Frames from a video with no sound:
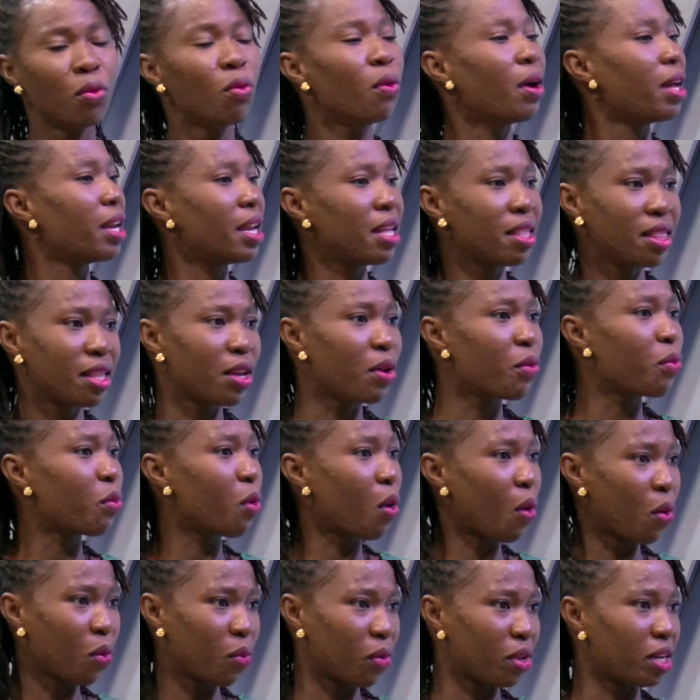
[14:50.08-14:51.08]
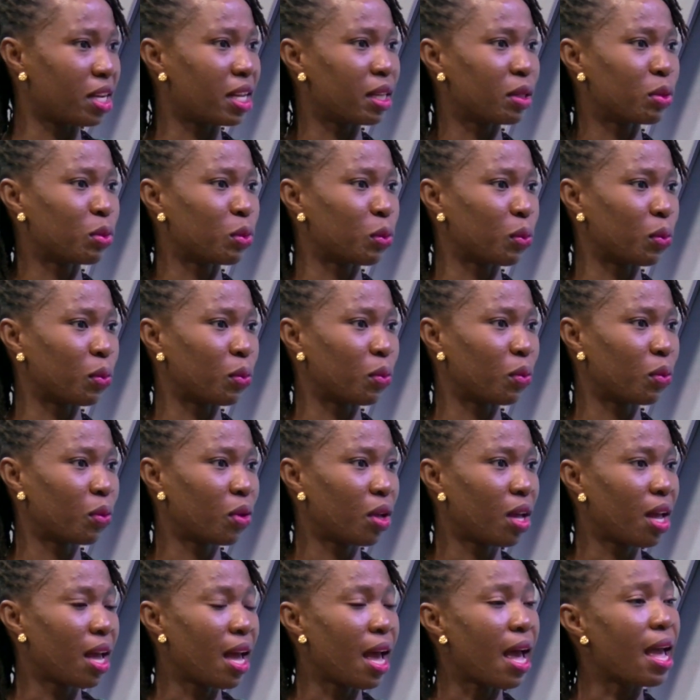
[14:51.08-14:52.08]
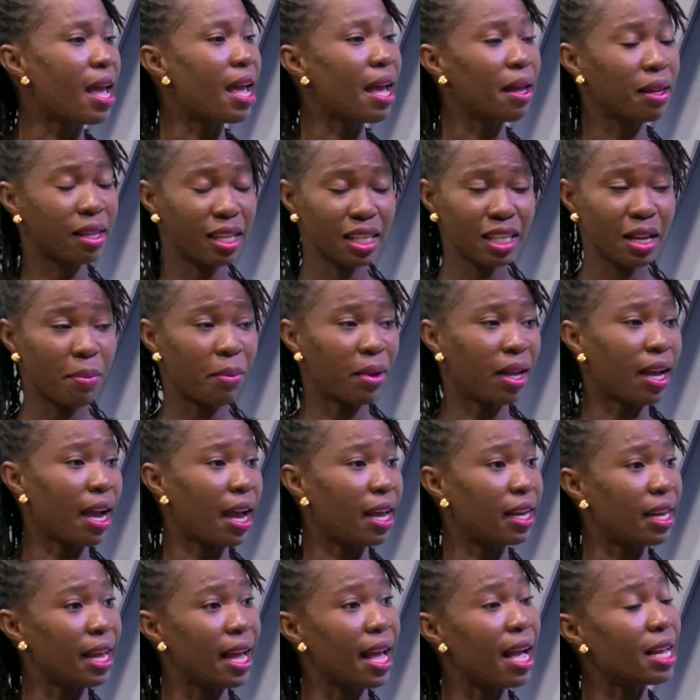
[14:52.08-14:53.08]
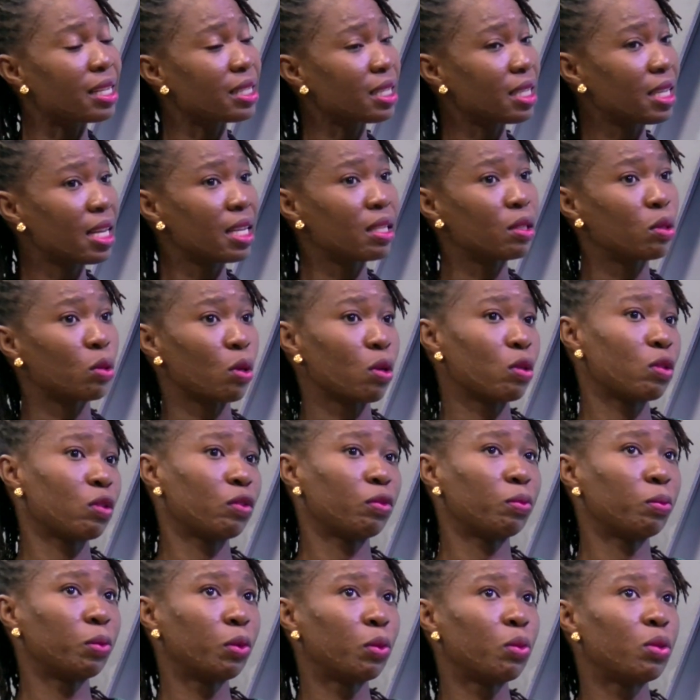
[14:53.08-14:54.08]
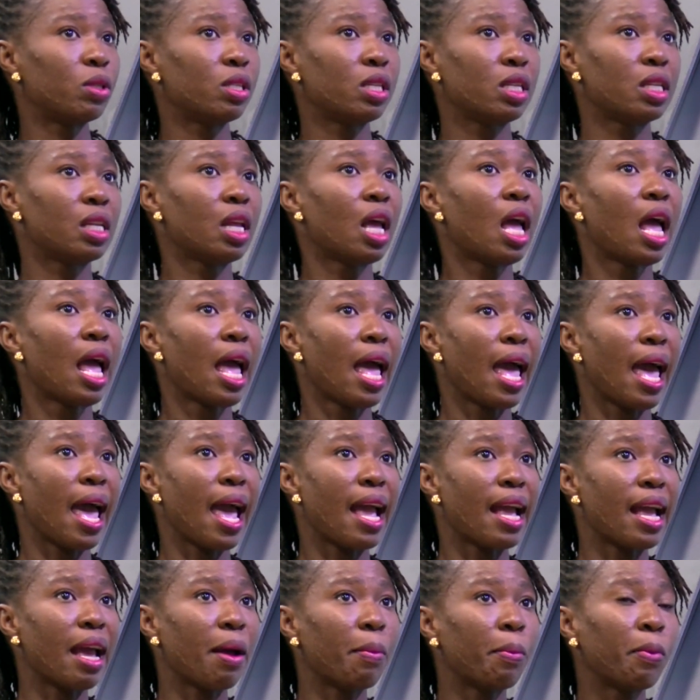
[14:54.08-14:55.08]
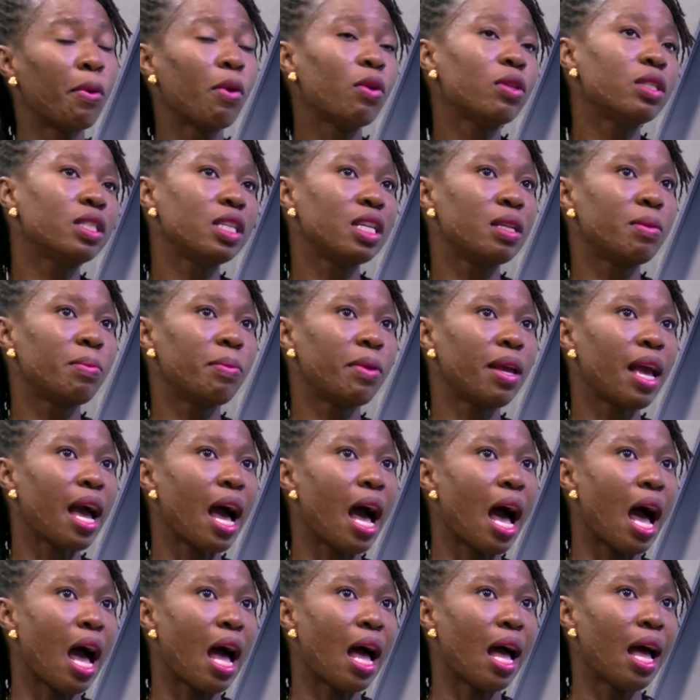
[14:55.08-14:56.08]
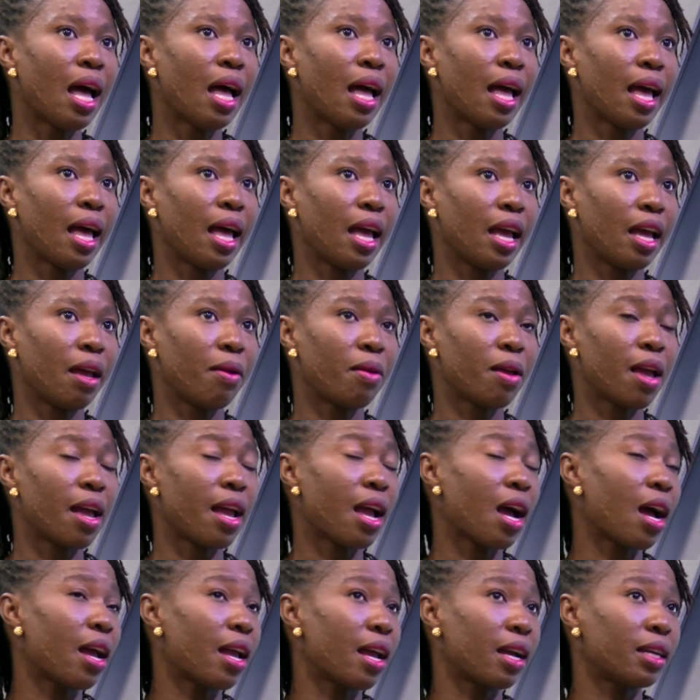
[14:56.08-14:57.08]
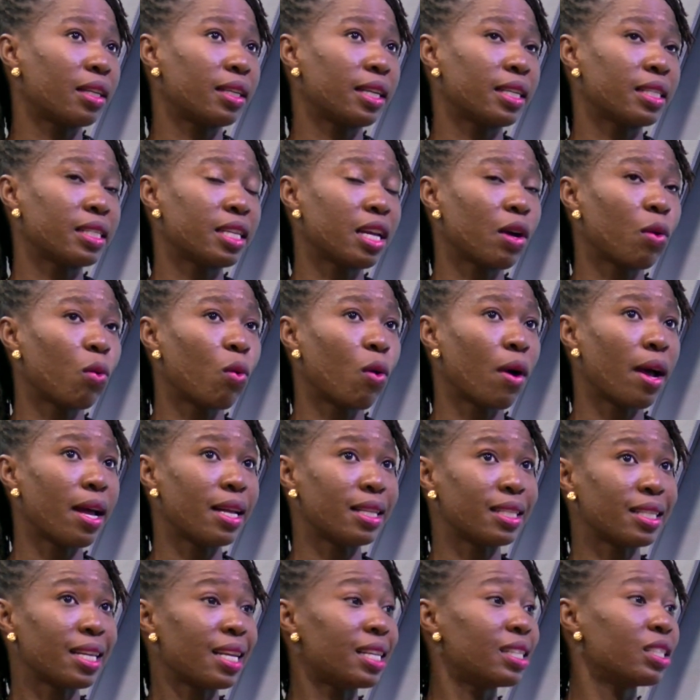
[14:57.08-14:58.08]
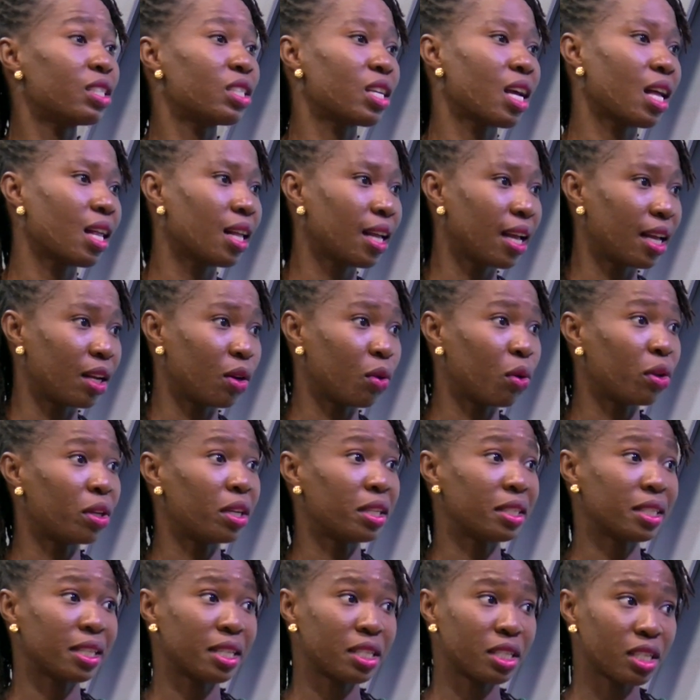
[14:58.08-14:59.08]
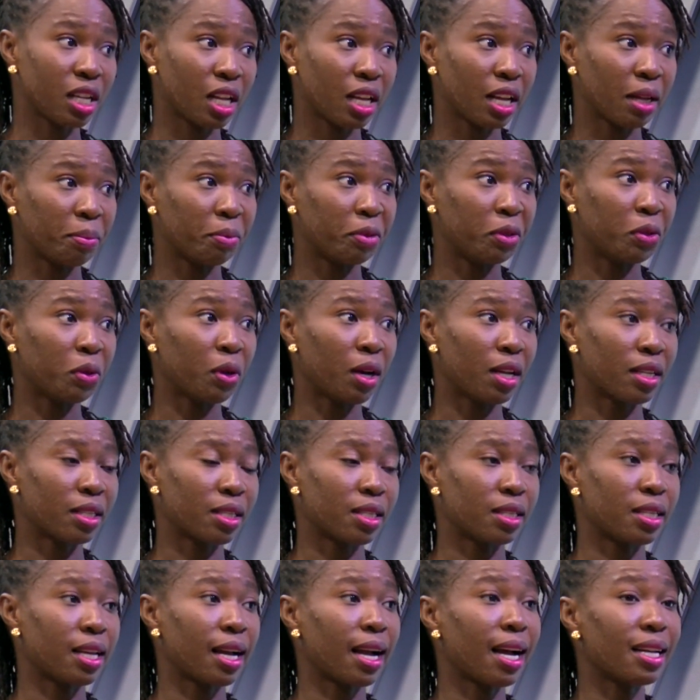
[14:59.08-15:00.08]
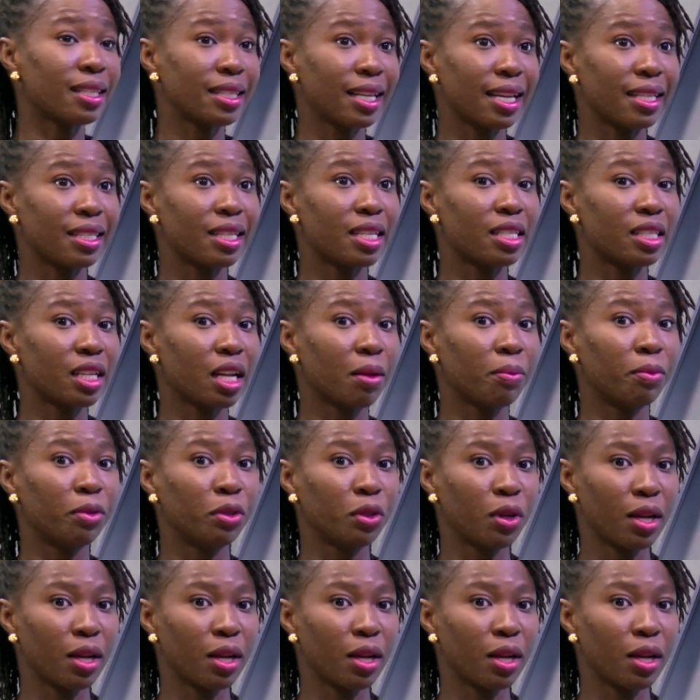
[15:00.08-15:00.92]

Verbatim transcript: who anything wrong with it too? Okay. think I'm a kind of excellent source of protein. A protein be a yes, essential and unessential amino acids. You cast essential amino